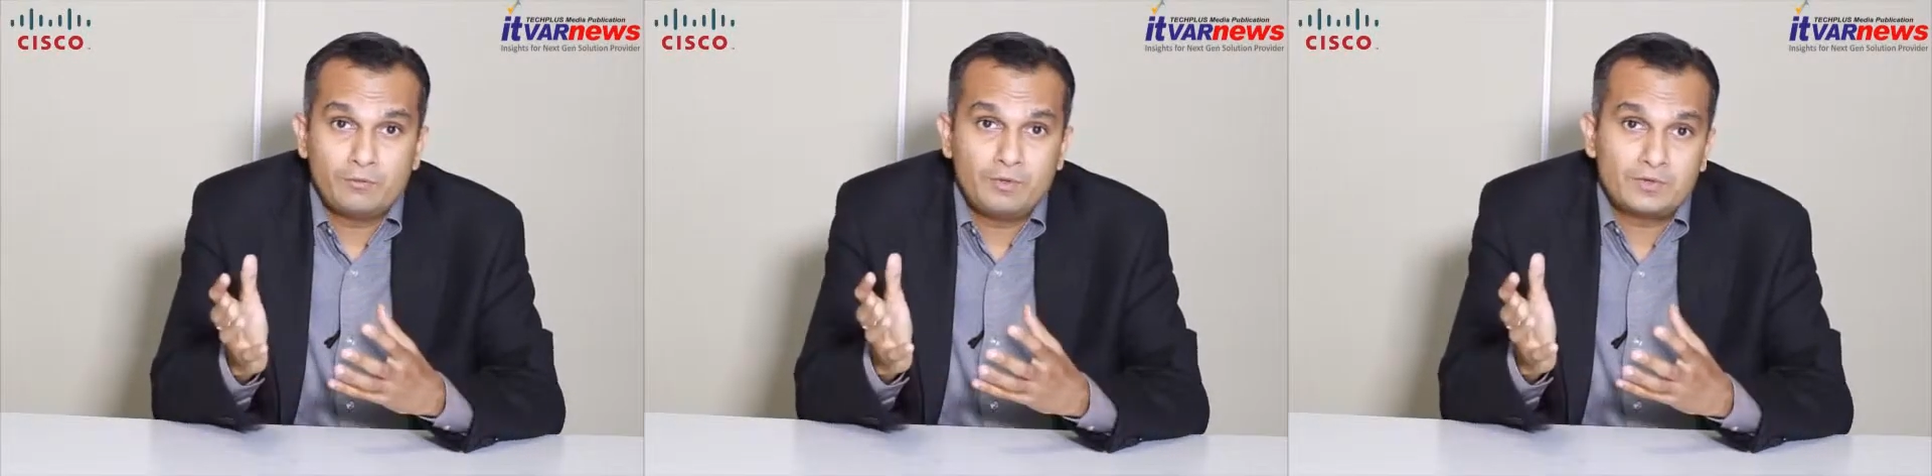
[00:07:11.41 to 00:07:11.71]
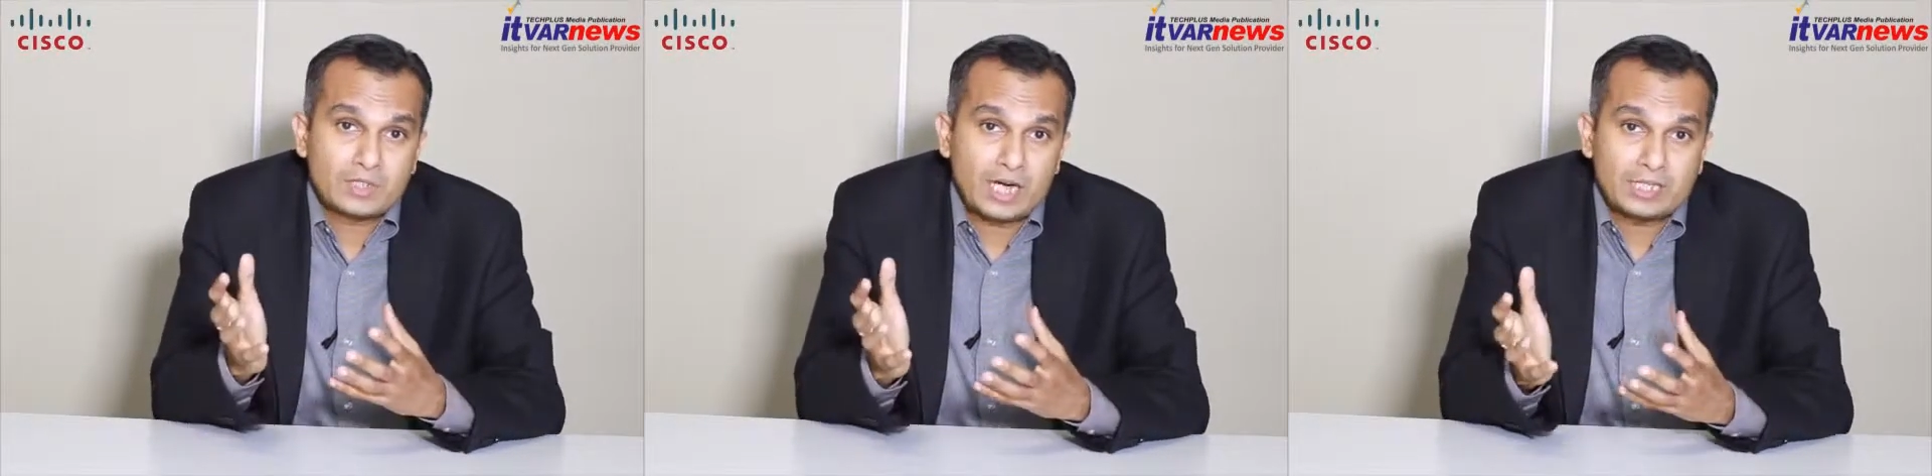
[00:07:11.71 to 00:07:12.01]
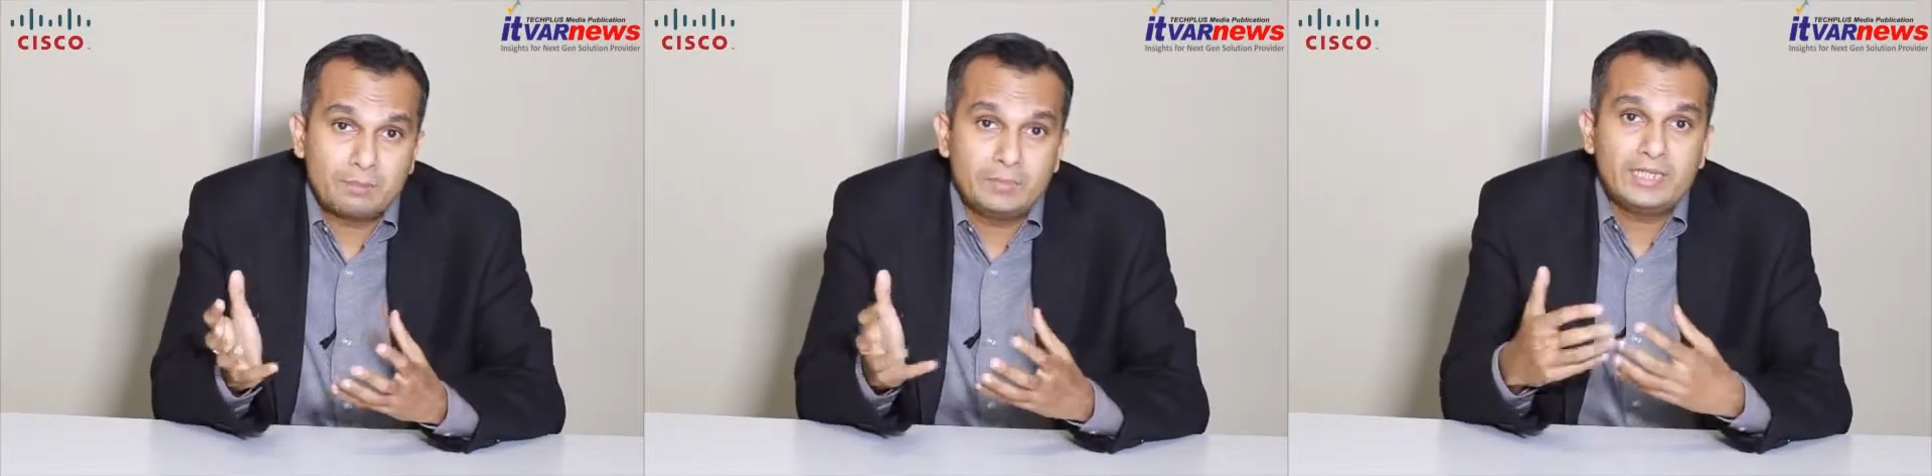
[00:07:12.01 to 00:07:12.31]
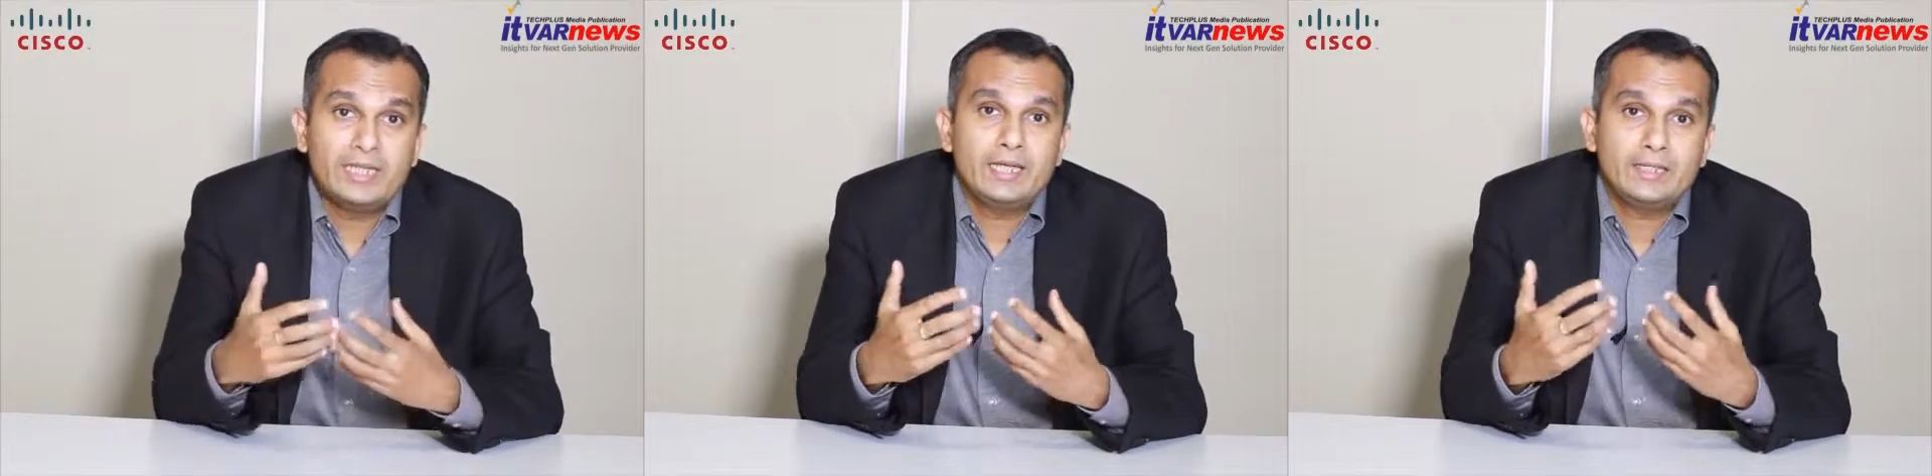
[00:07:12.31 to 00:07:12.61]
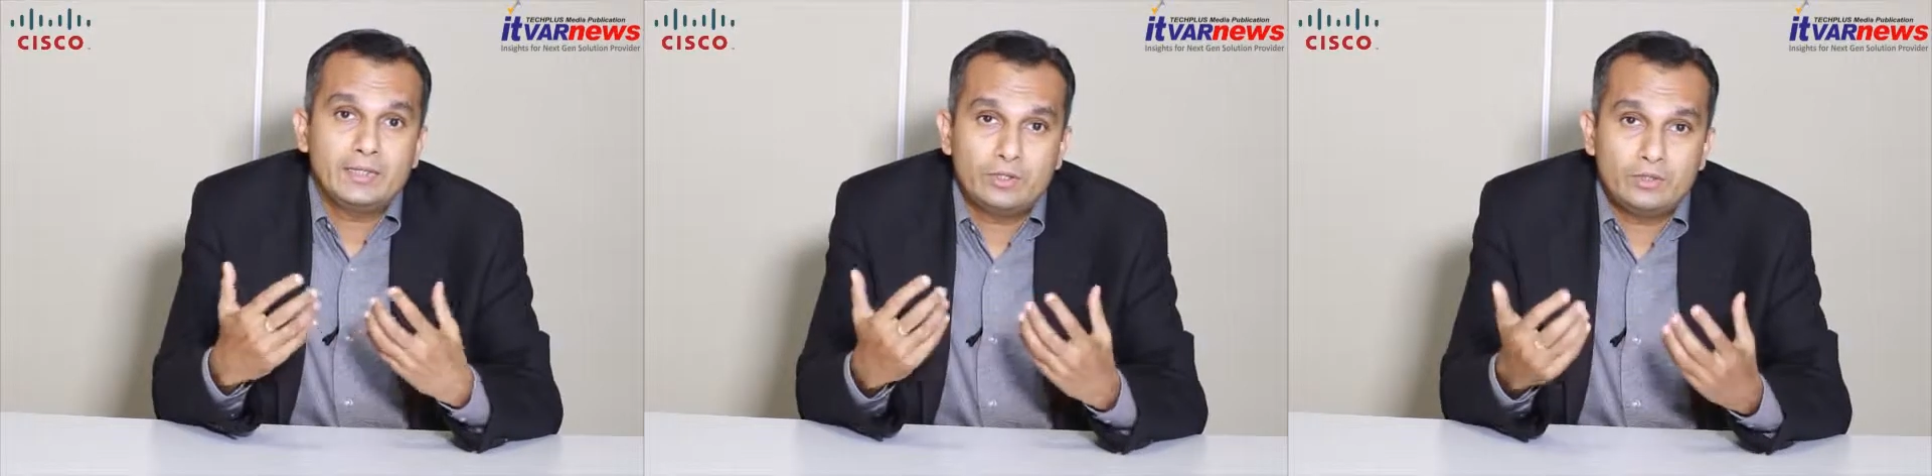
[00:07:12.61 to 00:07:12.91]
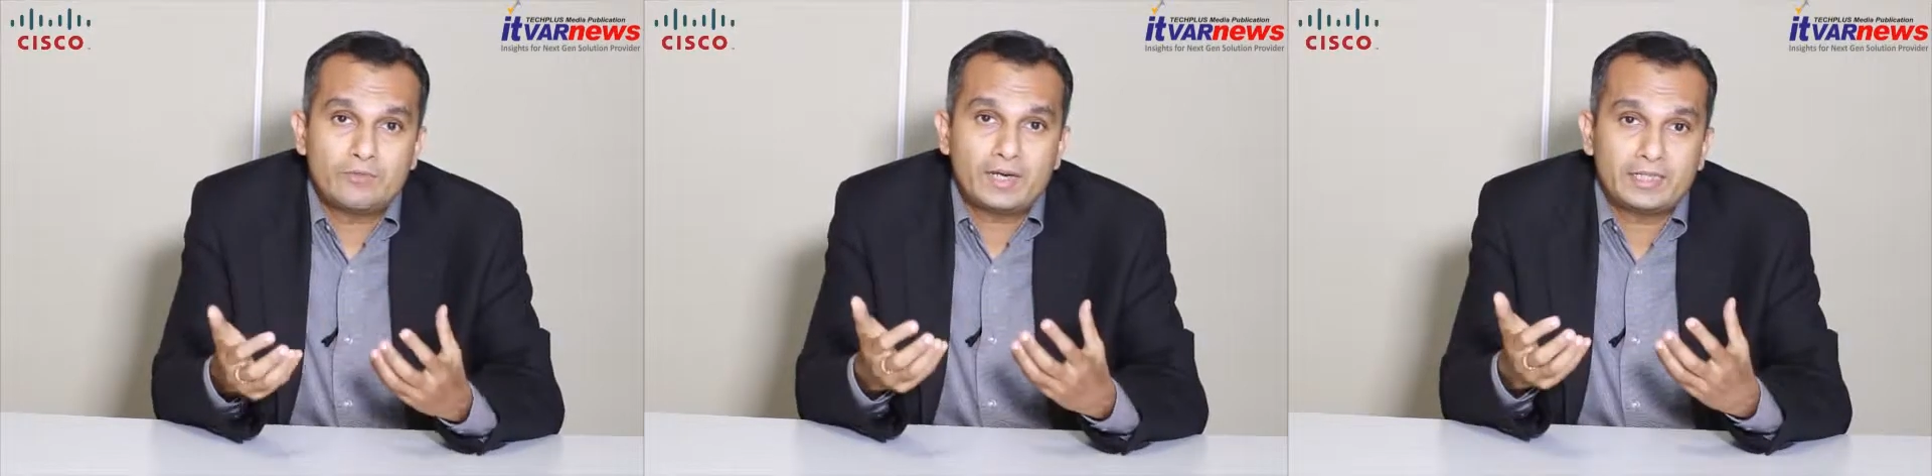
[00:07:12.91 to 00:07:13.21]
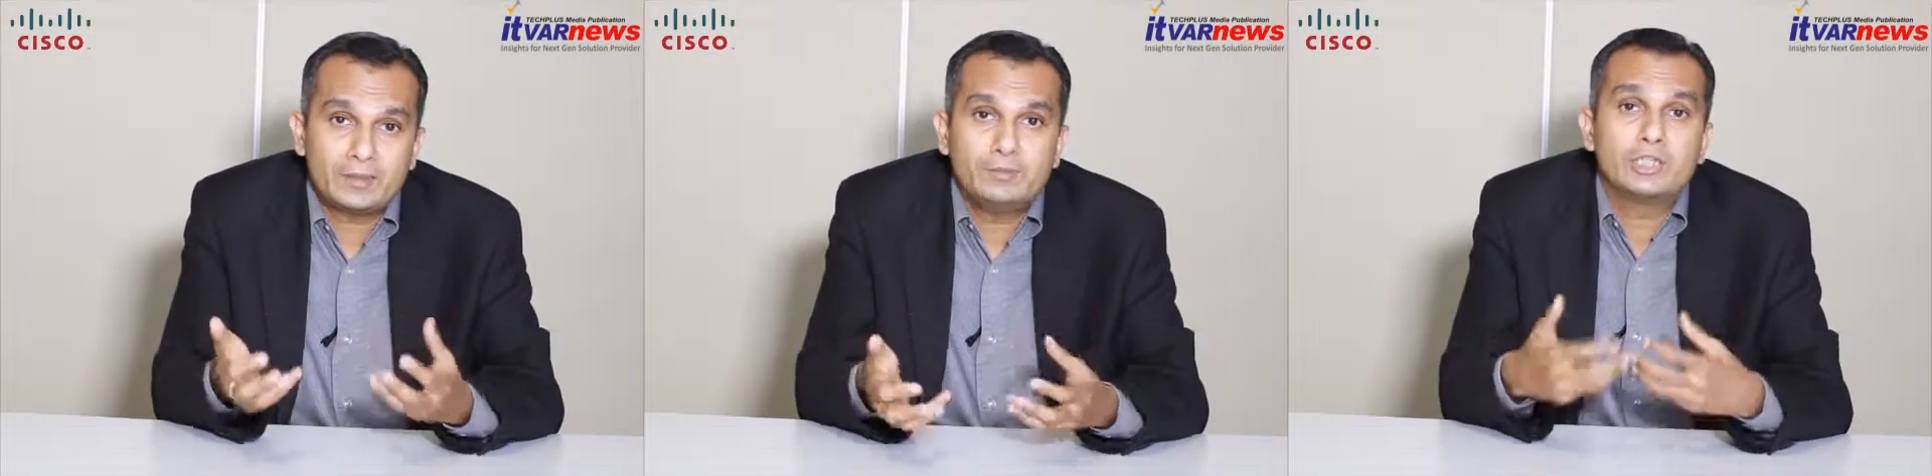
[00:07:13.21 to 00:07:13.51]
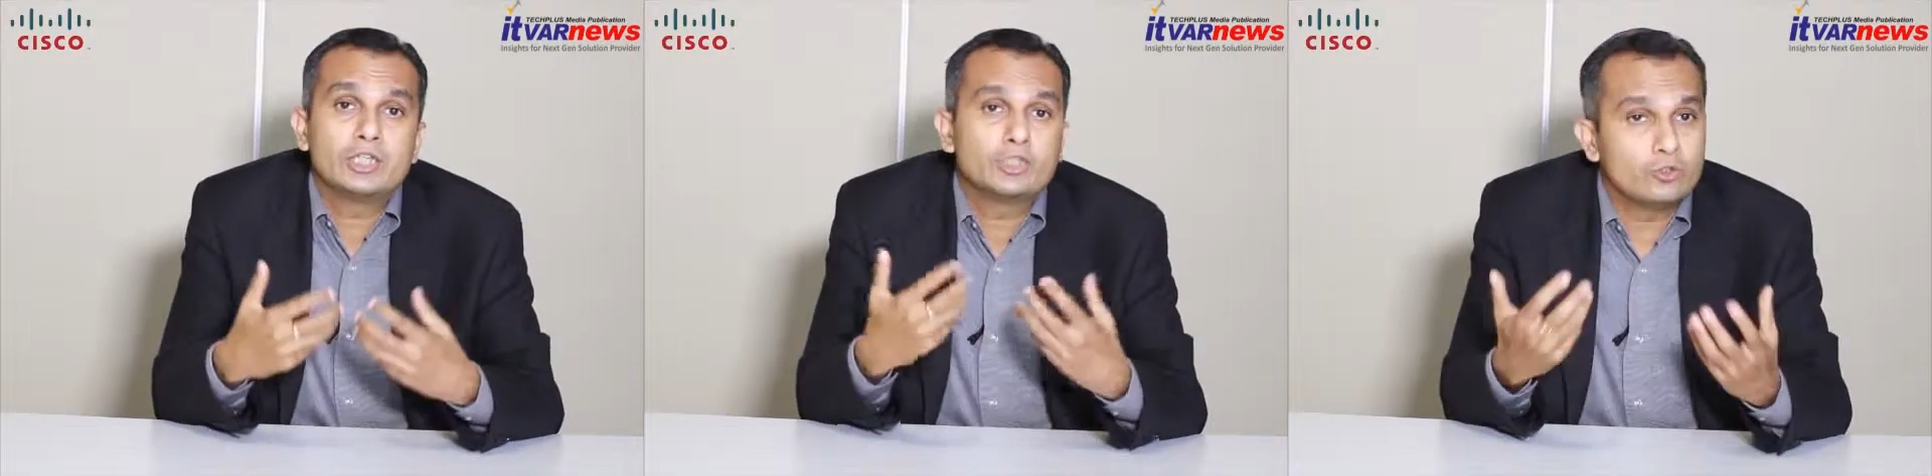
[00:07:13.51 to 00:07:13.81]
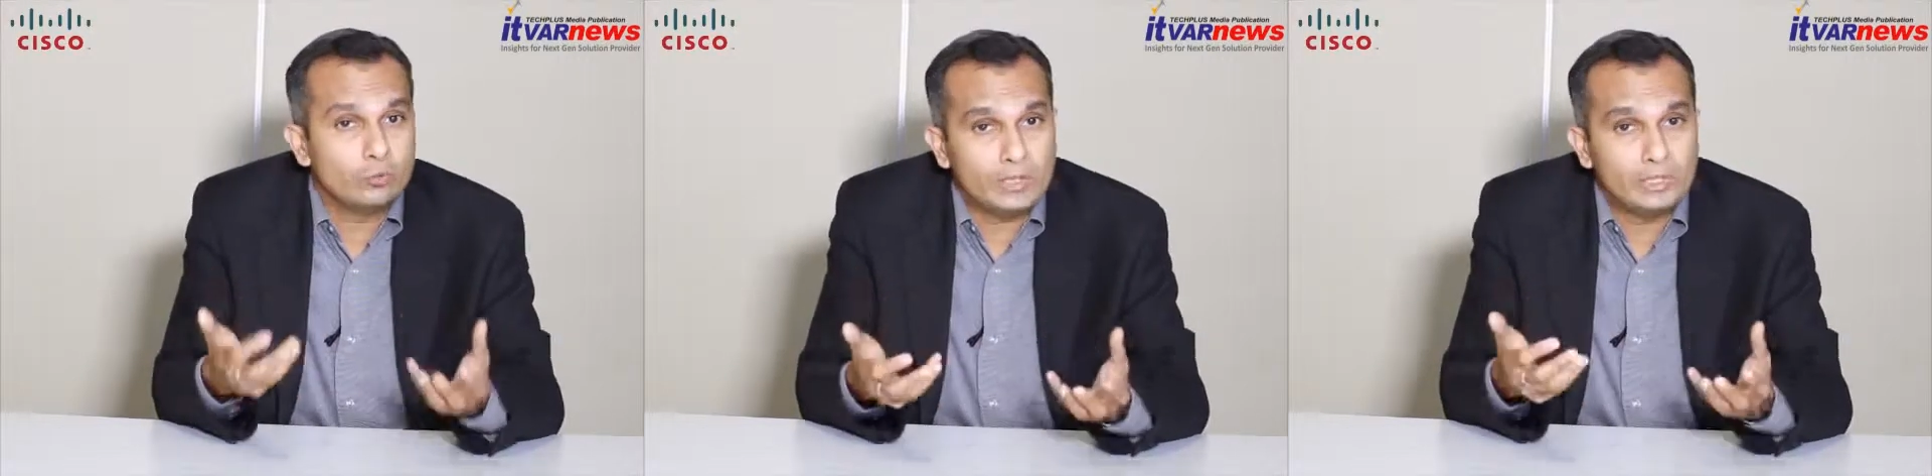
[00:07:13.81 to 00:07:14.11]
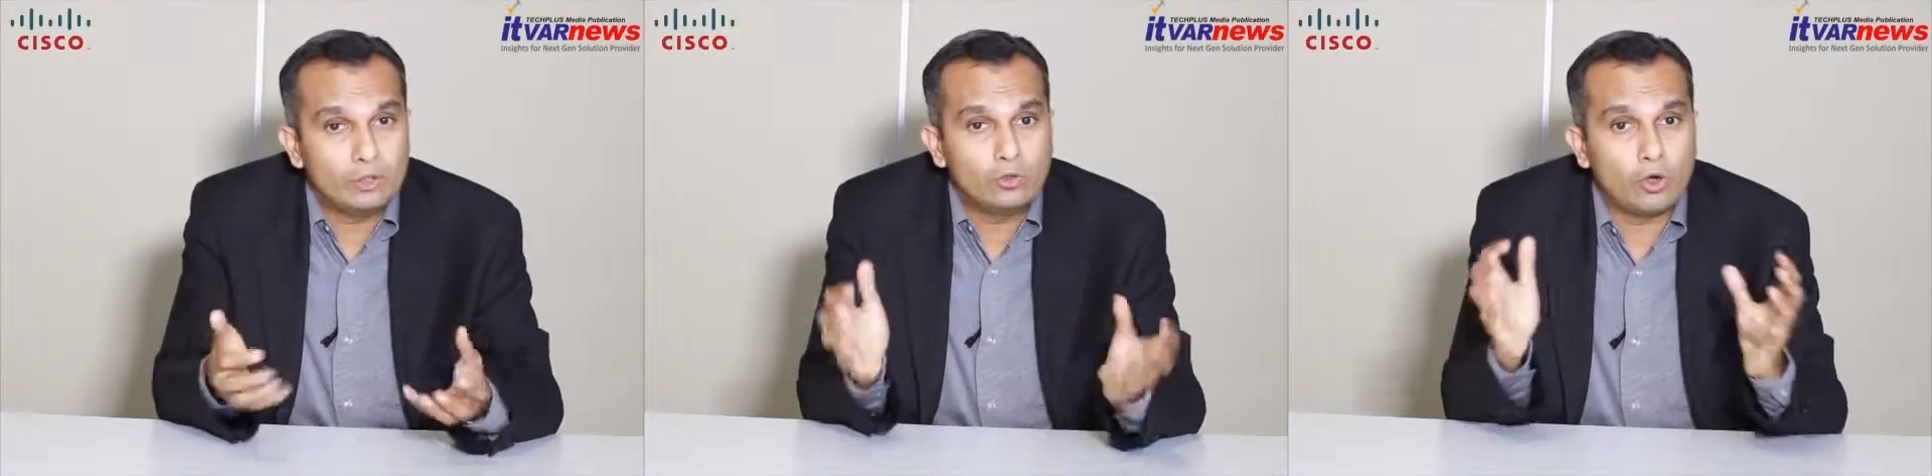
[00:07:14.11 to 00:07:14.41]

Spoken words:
we've started bringing the unified communication video